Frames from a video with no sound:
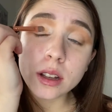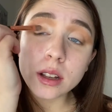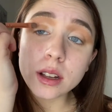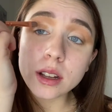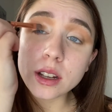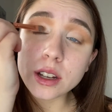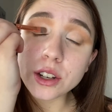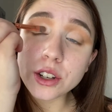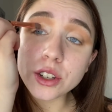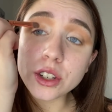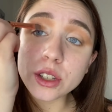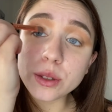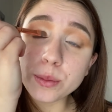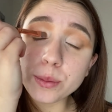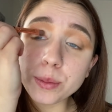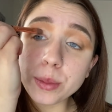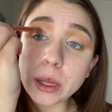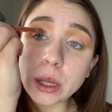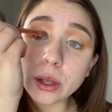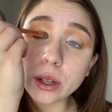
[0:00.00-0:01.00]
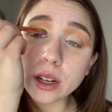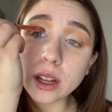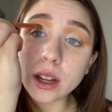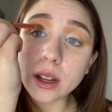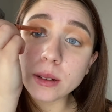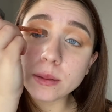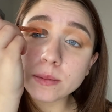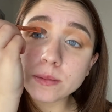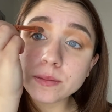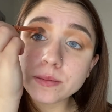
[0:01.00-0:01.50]
and just build
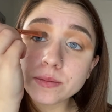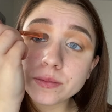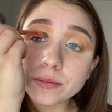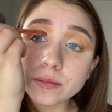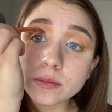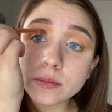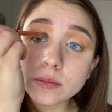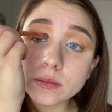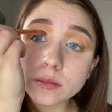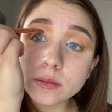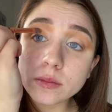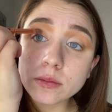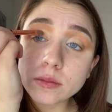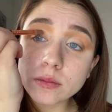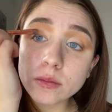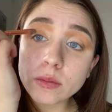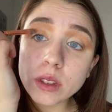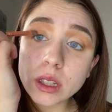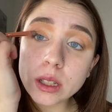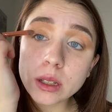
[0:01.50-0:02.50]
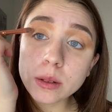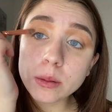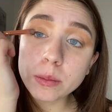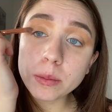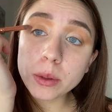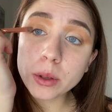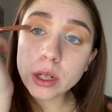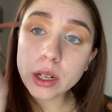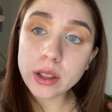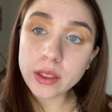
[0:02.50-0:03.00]
up
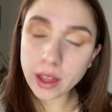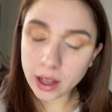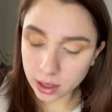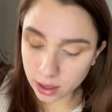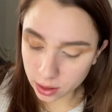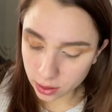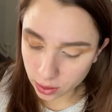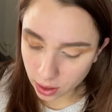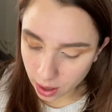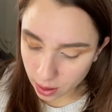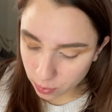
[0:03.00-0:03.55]
that color.